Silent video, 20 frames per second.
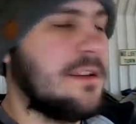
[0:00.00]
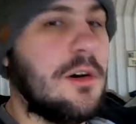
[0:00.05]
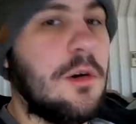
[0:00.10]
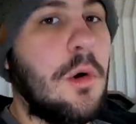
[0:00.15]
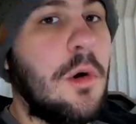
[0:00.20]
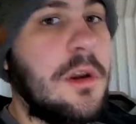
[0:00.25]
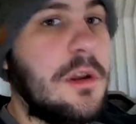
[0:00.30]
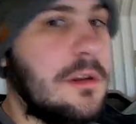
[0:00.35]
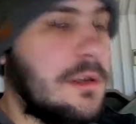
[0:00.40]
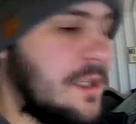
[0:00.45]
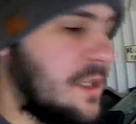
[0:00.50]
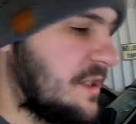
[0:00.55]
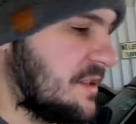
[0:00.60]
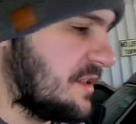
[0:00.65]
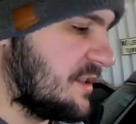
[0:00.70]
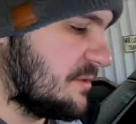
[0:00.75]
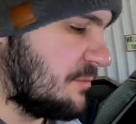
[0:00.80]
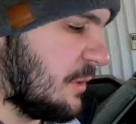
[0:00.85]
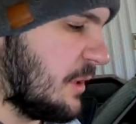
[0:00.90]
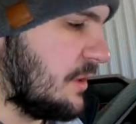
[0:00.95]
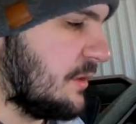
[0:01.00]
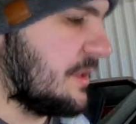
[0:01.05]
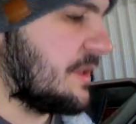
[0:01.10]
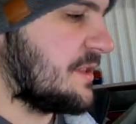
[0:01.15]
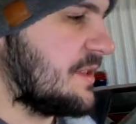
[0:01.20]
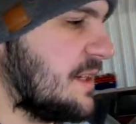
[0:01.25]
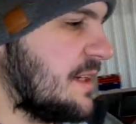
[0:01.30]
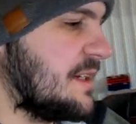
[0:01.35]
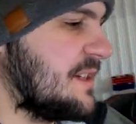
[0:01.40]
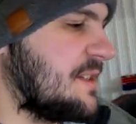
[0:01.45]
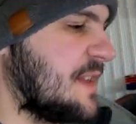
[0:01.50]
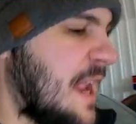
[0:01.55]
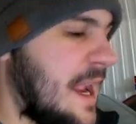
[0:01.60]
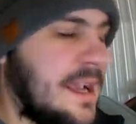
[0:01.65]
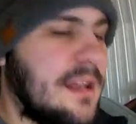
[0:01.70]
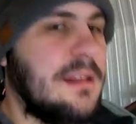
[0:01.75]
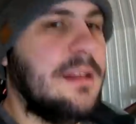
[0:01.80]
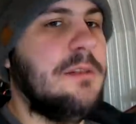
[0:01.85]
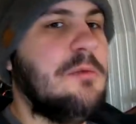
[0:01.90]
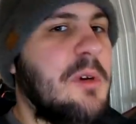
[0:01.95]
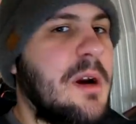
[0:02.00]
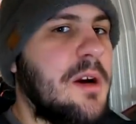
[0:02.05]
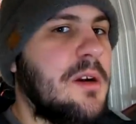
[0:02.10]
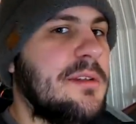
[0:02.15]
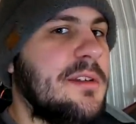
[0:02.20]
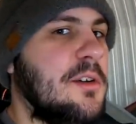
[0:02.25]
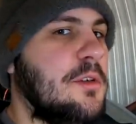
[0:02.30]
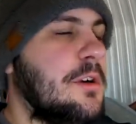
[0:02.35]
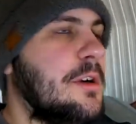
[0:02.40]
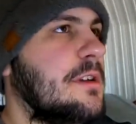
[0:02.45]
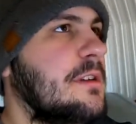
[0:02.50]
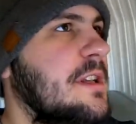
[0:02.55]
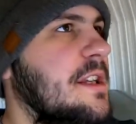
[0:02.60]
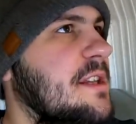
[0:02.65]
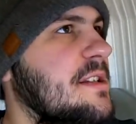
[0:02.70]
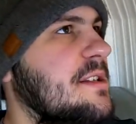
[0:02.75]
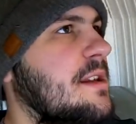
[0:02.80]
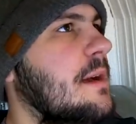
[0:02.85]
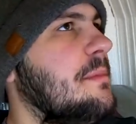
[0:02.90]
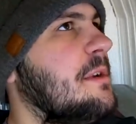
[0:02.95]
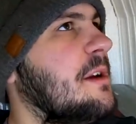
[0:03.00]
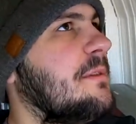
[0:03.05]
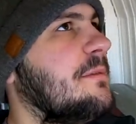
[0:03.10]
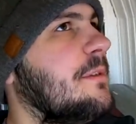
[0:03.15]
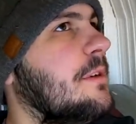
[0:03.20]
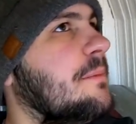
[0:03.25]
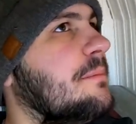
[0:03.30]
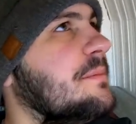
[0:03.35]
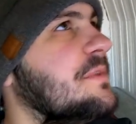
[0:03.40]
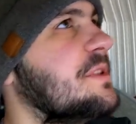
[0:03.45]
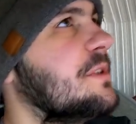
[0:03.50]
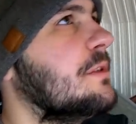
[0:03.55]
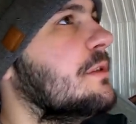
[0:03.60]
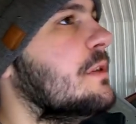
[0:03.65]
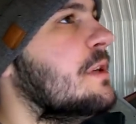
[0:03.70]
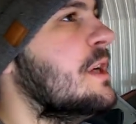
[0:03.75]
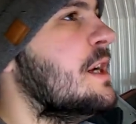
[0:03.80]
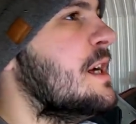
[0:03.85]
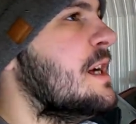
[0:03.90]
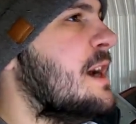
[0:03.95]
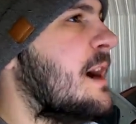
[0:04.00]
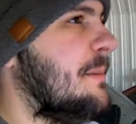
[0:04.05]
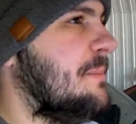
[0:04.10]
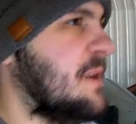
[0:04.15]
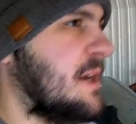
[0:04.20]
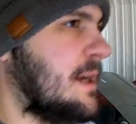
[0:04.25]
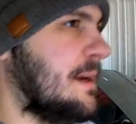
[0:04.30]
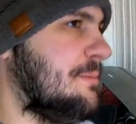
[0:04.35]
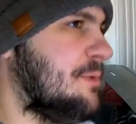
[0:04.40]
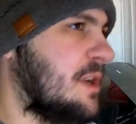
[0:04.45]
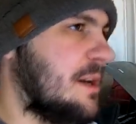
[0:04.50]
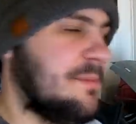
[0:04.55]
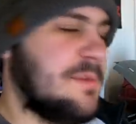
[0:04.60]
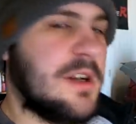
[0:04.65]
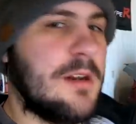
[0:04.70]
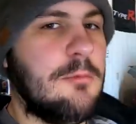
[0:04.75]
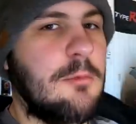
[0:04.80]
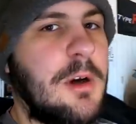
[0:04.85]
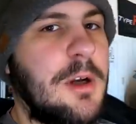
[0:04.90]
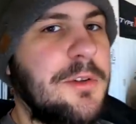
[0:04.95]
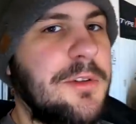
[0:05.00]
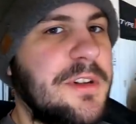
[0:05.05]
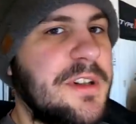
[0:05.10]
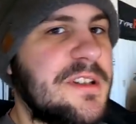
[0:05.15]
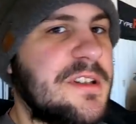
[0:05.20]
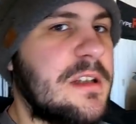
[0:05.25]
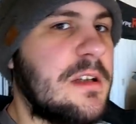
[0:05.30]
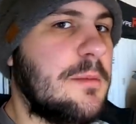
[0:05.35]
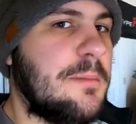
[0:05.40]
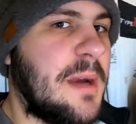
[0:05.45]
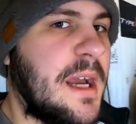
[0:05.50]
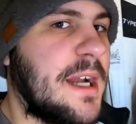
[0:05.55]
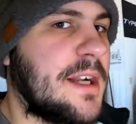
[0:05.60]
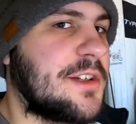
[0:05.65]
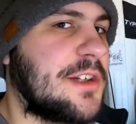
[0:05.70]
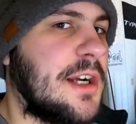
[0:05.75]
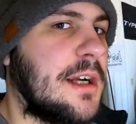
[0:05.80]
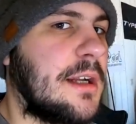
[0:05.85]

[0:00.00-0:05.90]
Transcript: of the oil leaks as well and see exactly where the oil leak is coming from. So I'll pick up when I'm done welding this little patch